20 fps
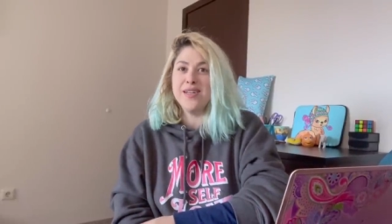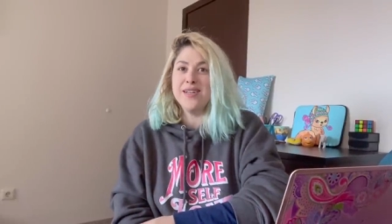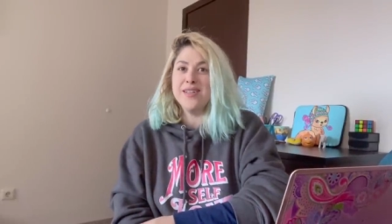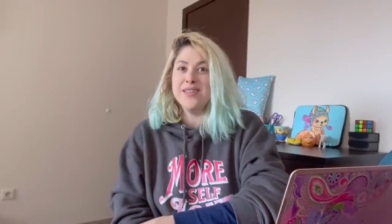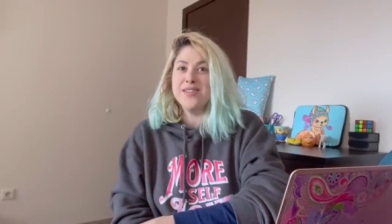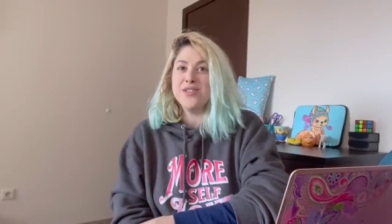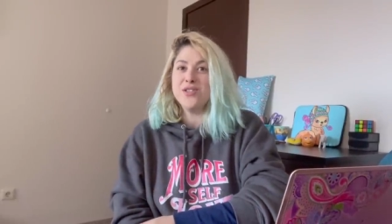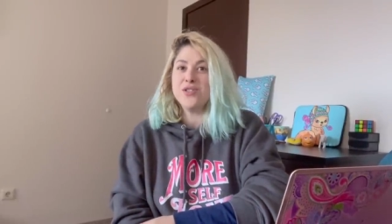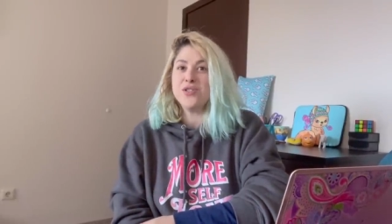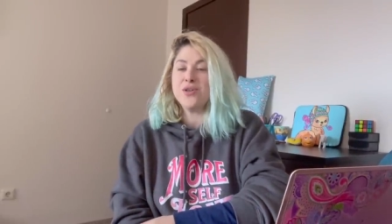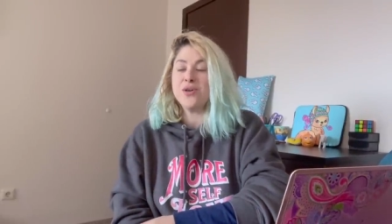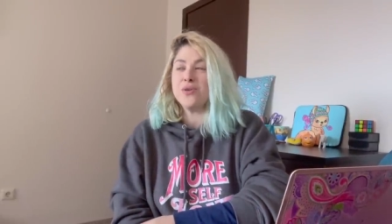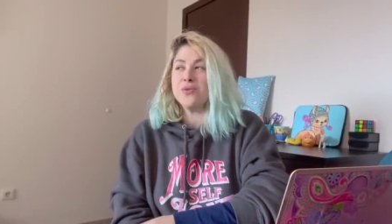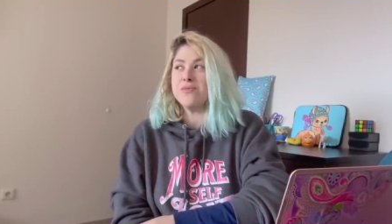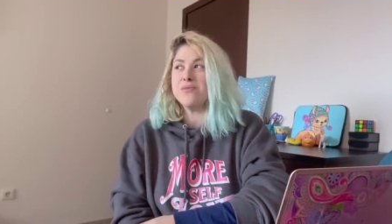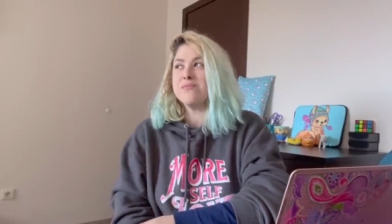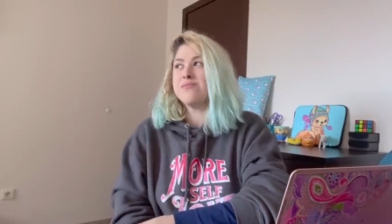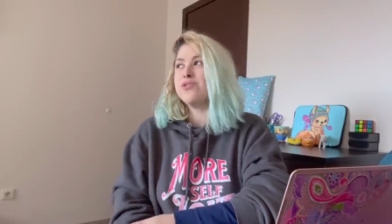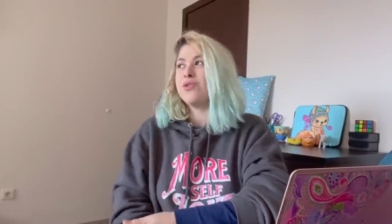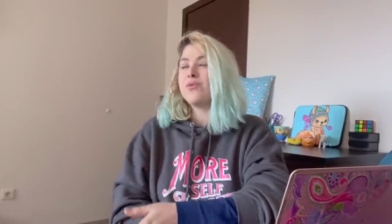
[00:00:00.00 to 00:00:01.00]

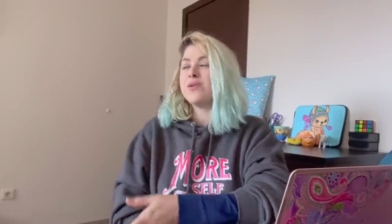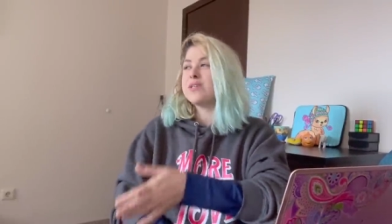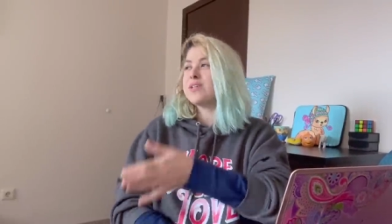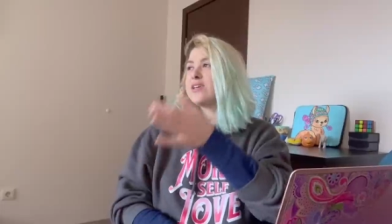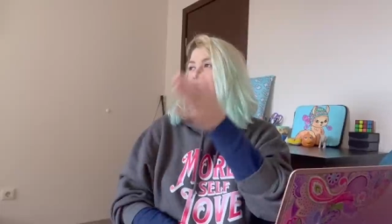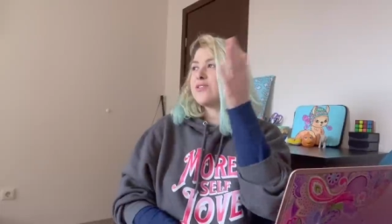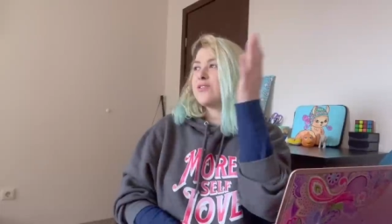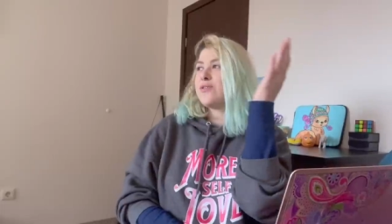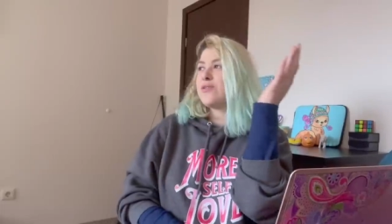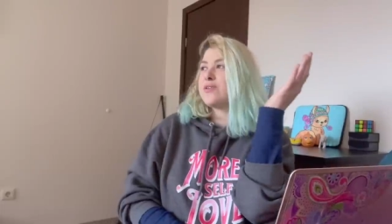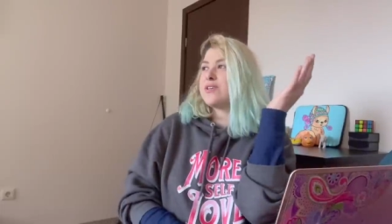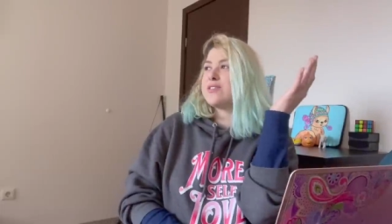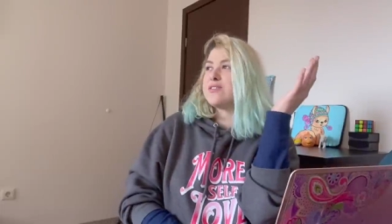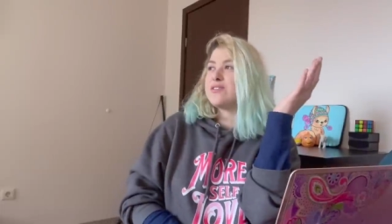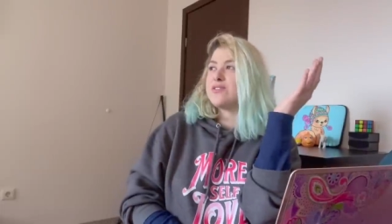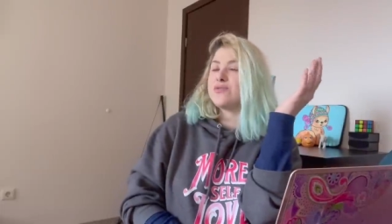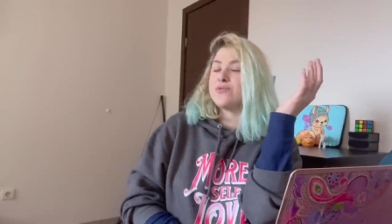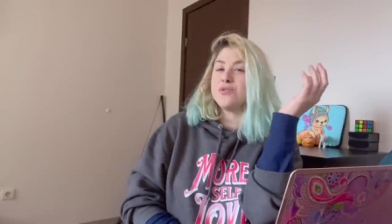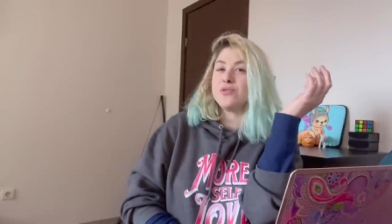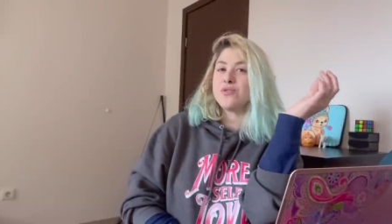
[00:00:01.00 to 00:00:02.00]
So no one can go
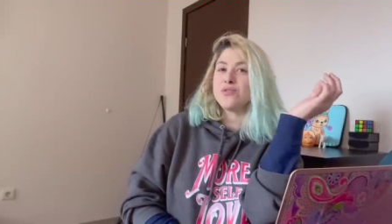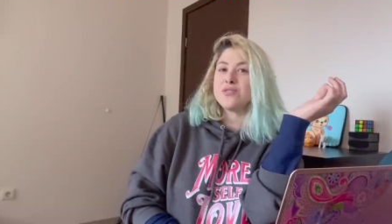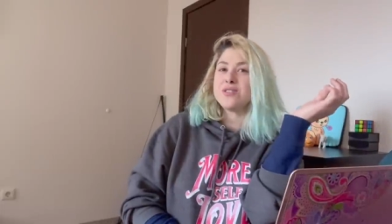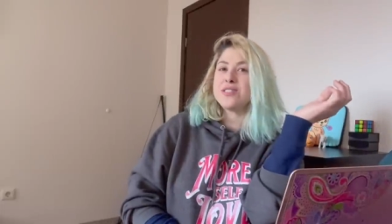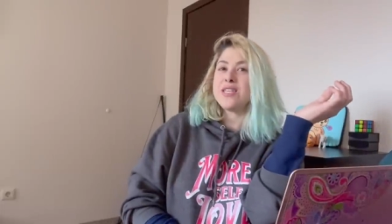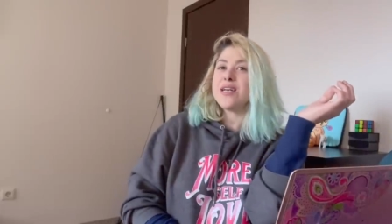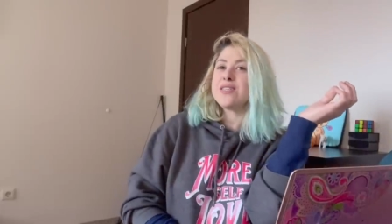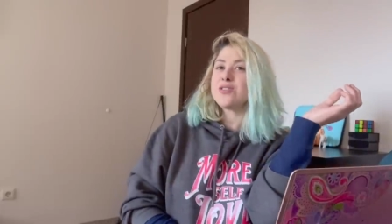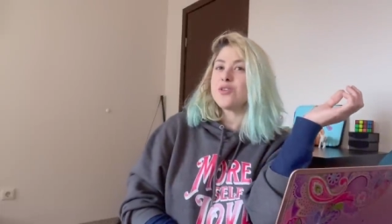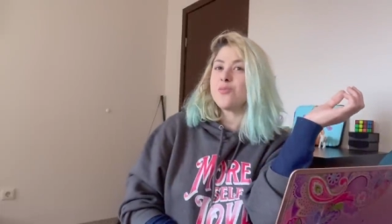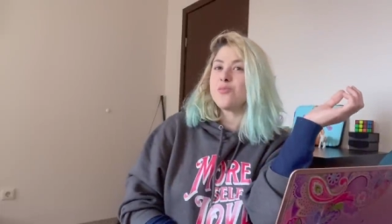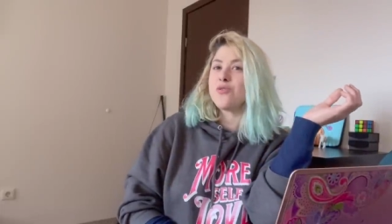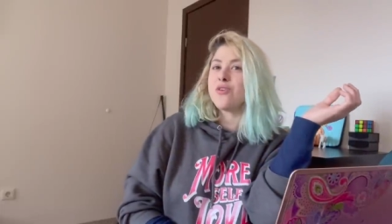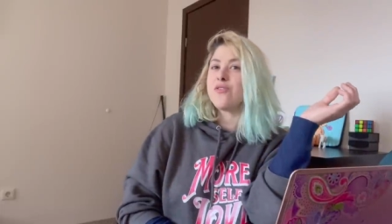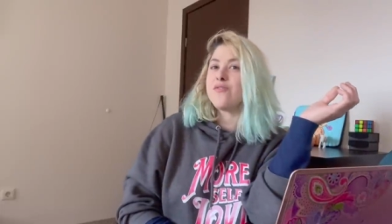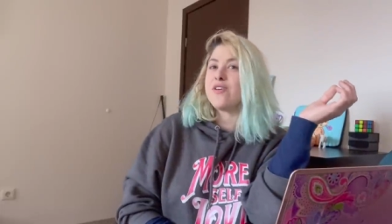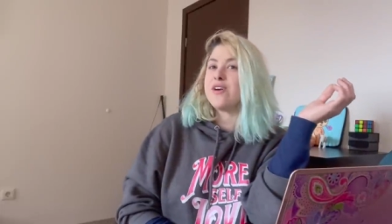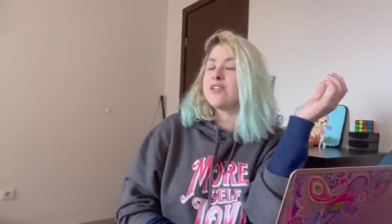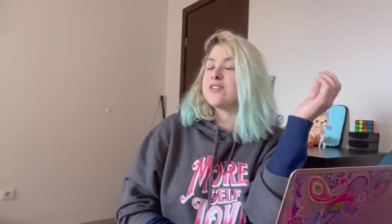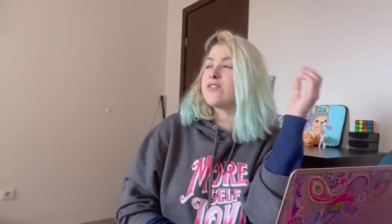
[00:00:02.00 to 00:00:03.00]
into your Zazzle
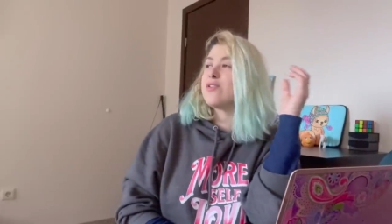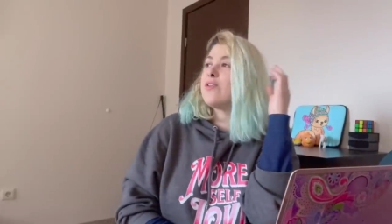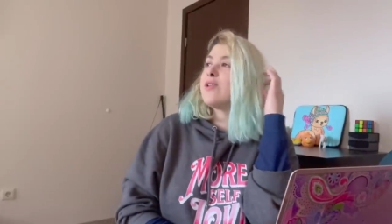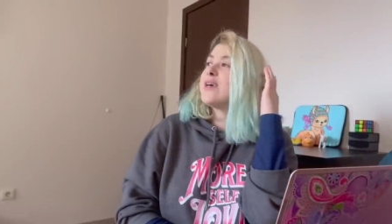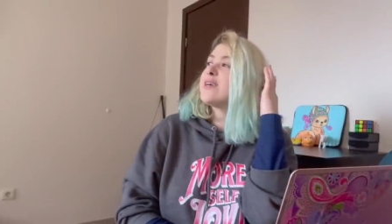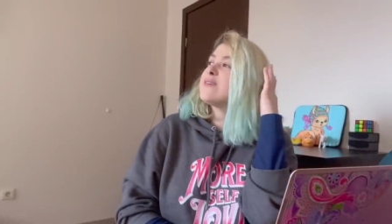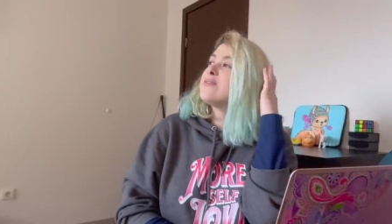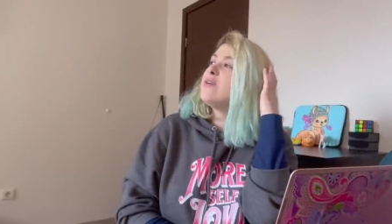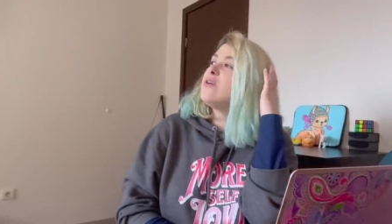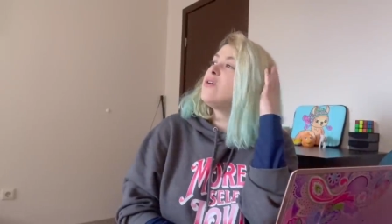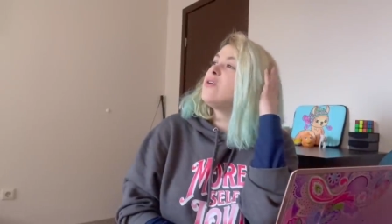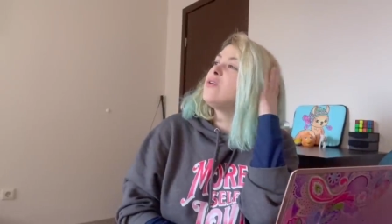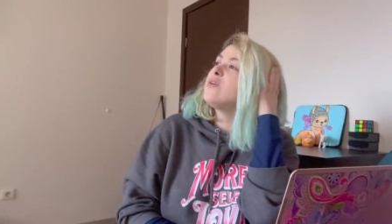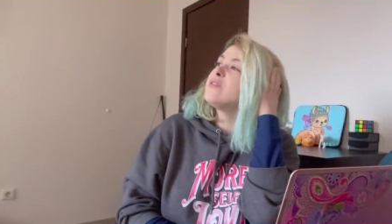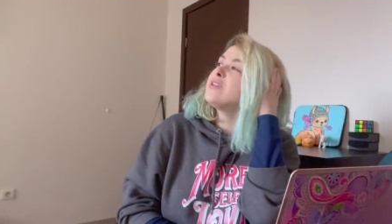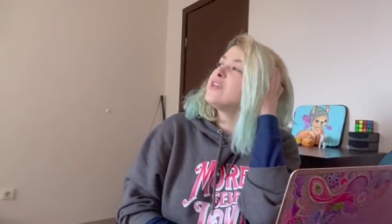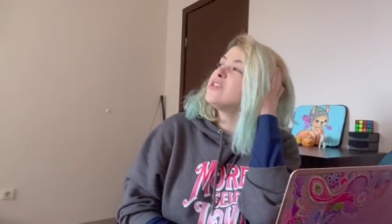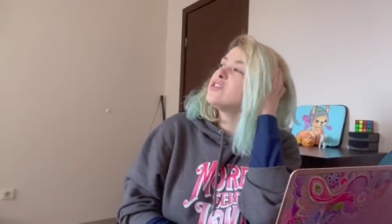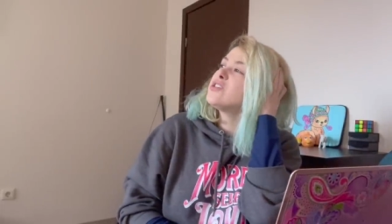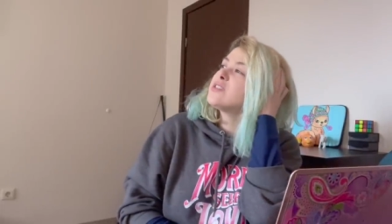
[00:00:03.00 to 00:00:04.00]
profile and go like, oh,
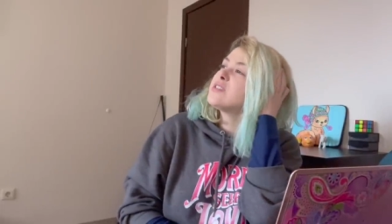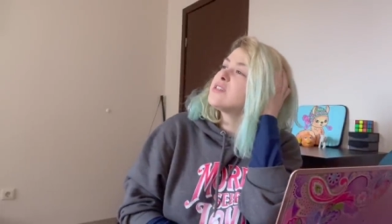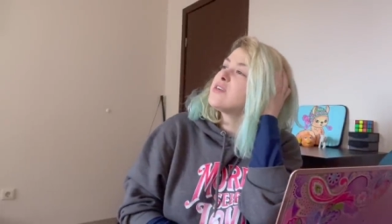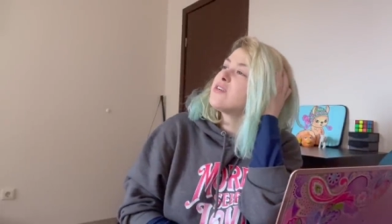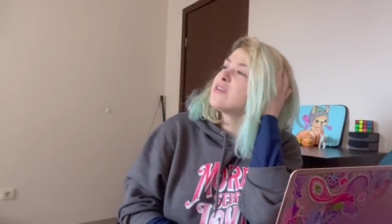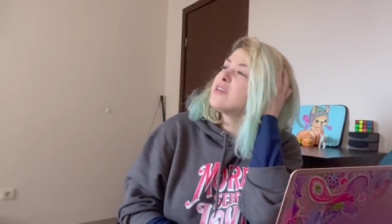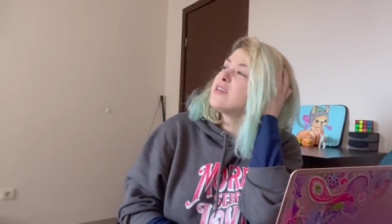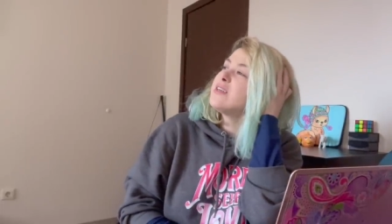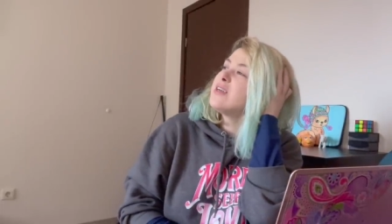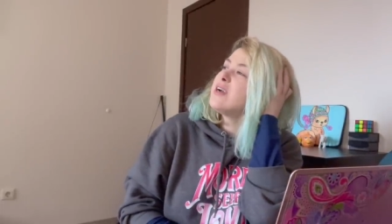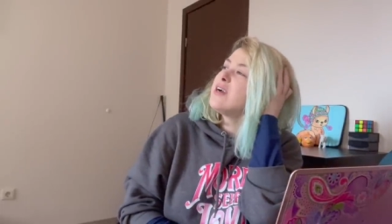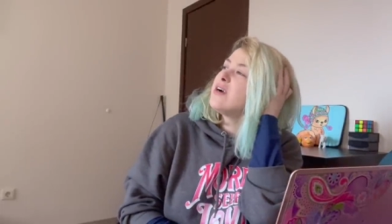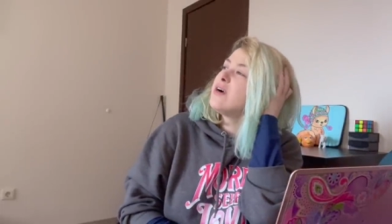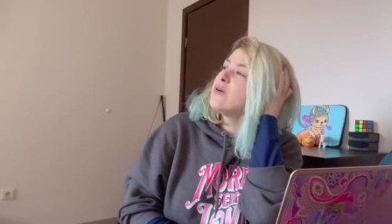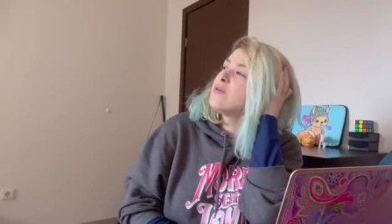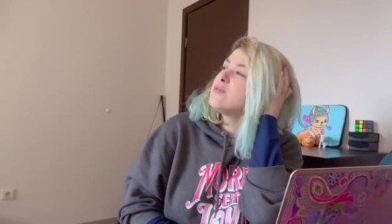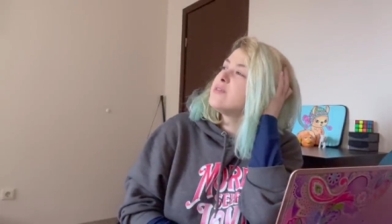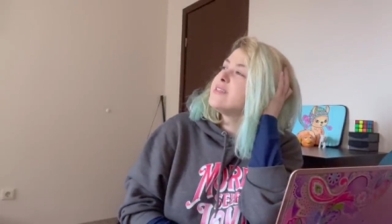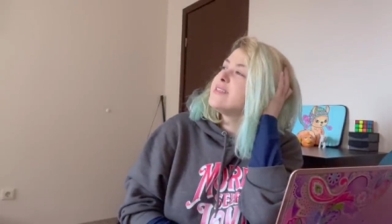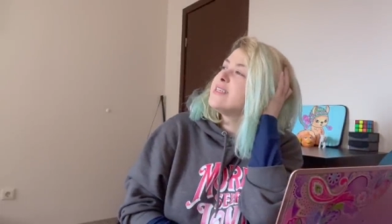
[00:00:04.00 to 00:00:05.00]
they just started
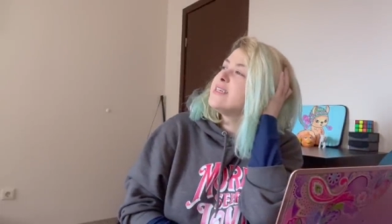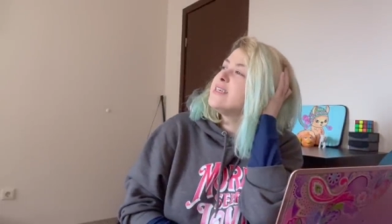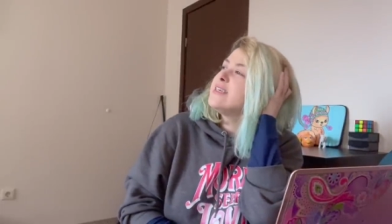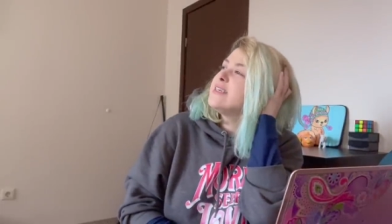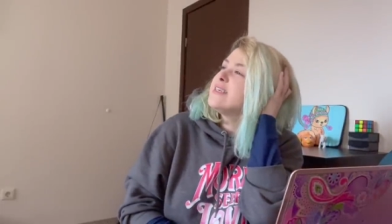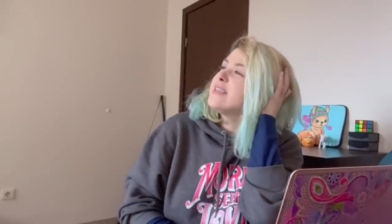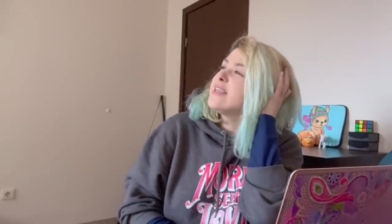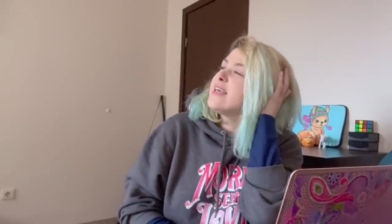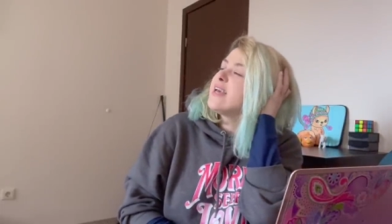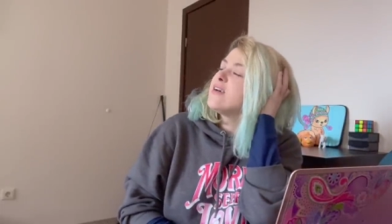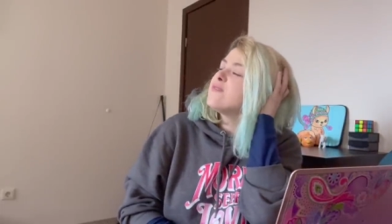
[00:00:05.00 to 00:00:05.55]
now, they have